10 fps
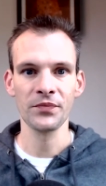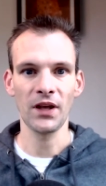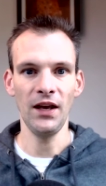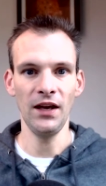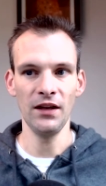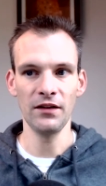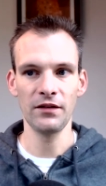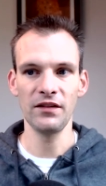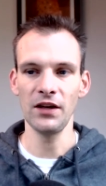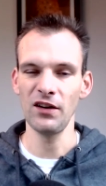and
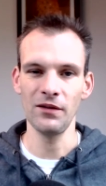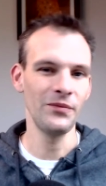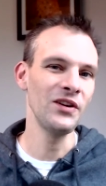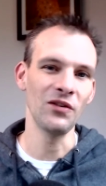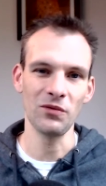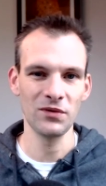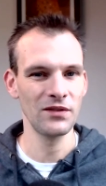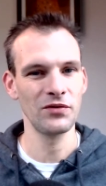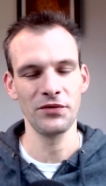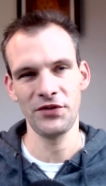they're you know
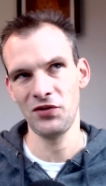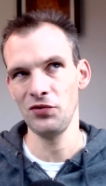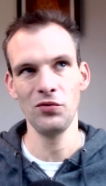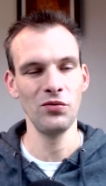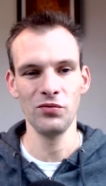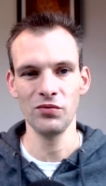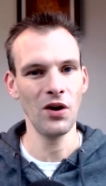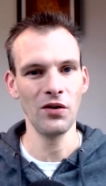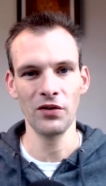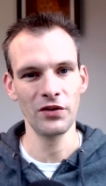level two
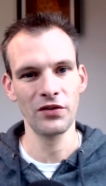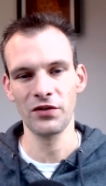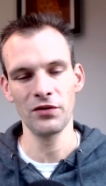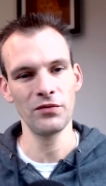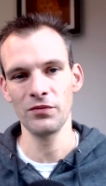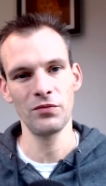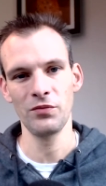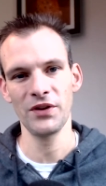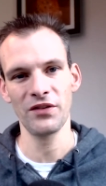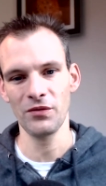rogues or
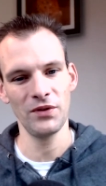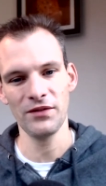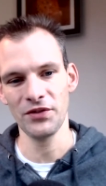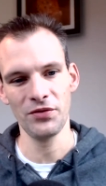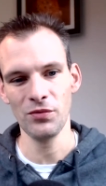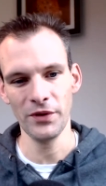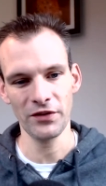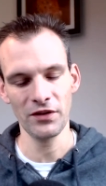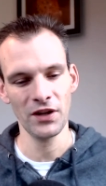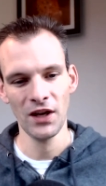one's of level two
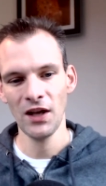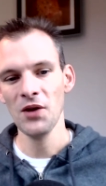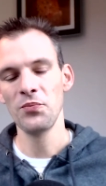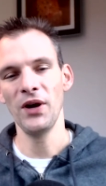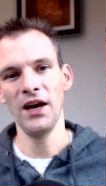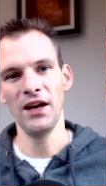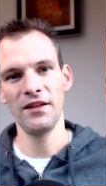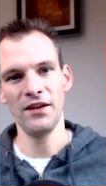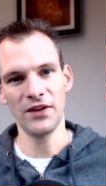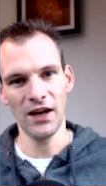wizard, but
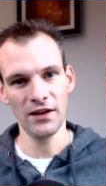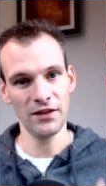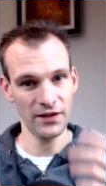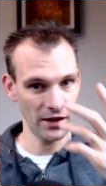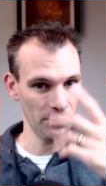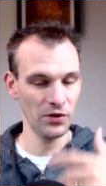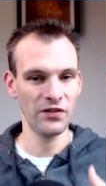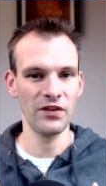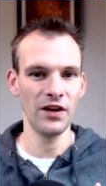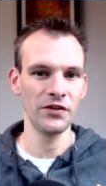they've got disguised
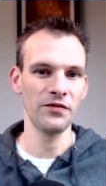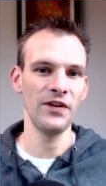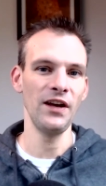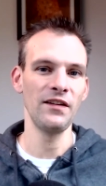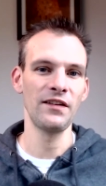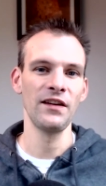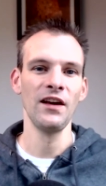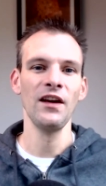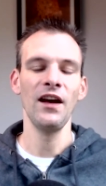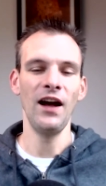person on their face.
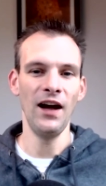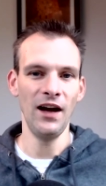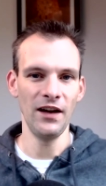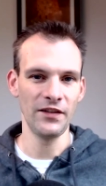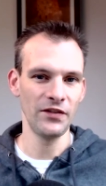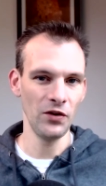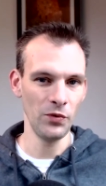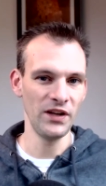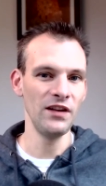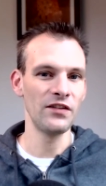Uh, so
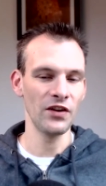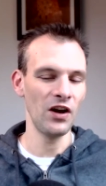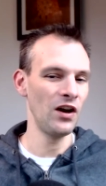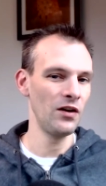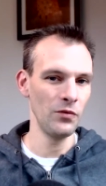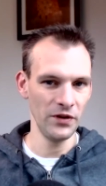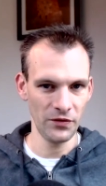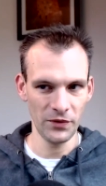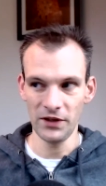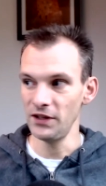what he saw was
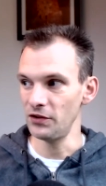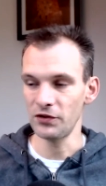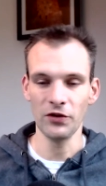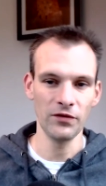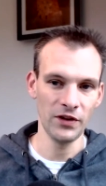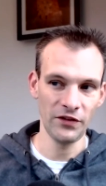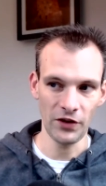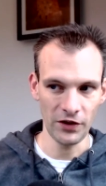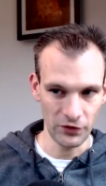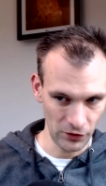when he looked over, he saw
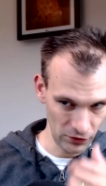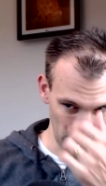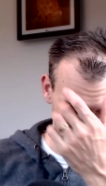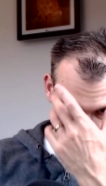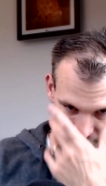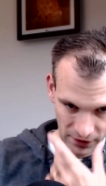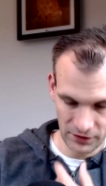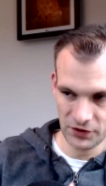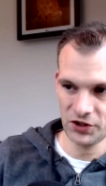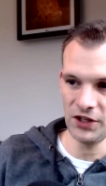a dude who kind of like
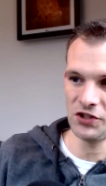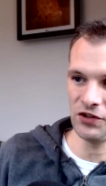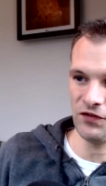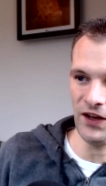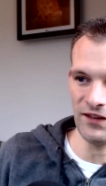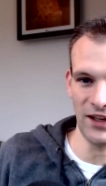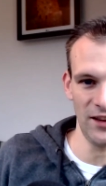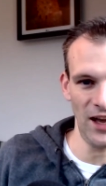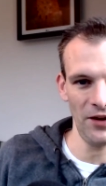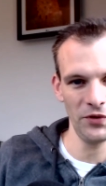changed his face like
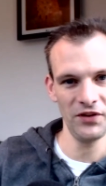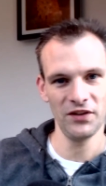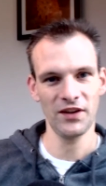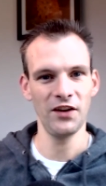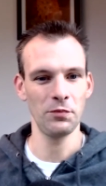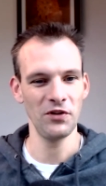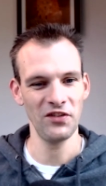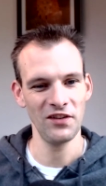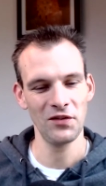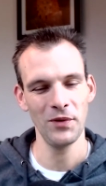that with a disguised
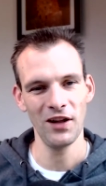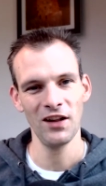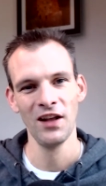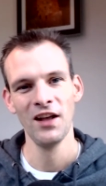person spell,